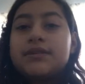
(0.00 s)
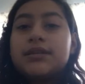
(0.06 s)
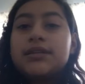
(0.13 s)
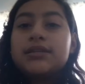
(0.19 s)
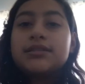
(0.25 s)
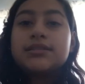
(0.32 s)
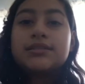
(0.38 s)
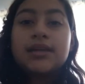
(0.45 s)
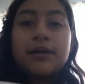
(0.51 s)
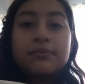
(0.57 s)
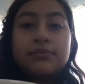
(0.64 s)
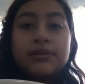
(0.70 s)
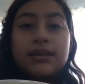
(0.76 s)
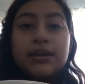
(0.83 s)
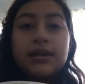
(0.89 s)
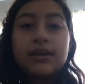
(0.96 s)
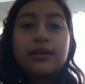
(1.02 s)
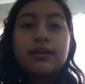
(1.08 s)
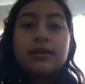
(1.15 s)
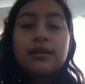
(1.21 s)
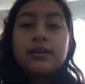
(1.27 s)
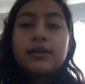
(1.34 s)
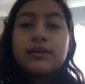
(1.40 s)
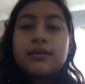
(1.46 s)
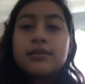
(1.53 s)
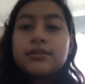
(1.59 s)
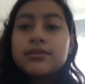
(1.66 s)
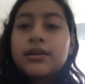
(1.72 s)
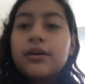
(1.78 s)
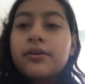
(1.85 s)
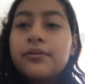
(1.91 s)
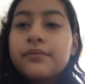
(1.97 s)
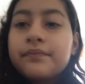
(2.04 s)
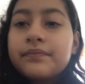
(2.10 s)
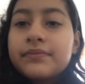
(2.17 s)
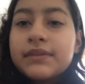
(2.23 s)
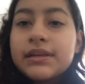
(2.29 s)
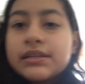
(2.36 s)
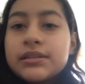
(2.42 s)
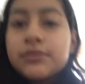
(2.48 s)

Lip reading: to eat something. So this